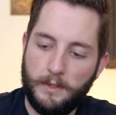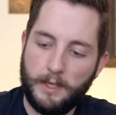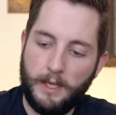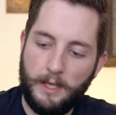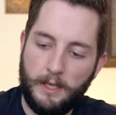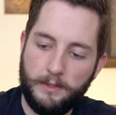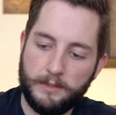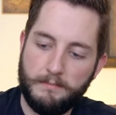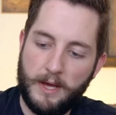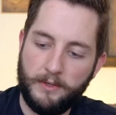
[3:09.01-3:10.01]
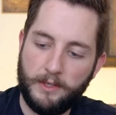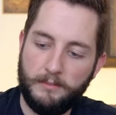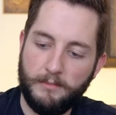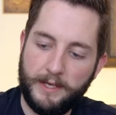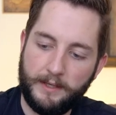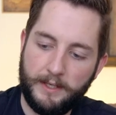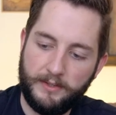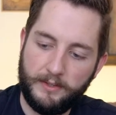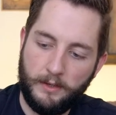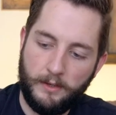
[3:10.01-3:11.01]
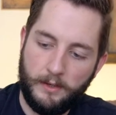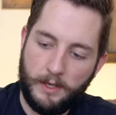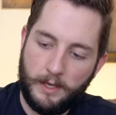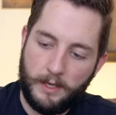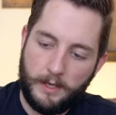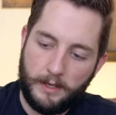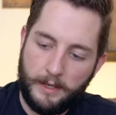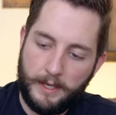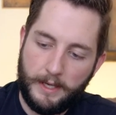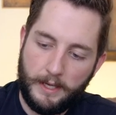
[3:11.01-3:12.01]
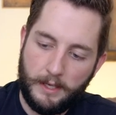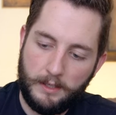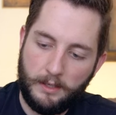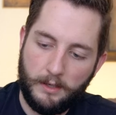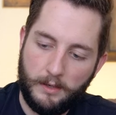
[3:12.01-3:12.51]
You can just mount them like this, and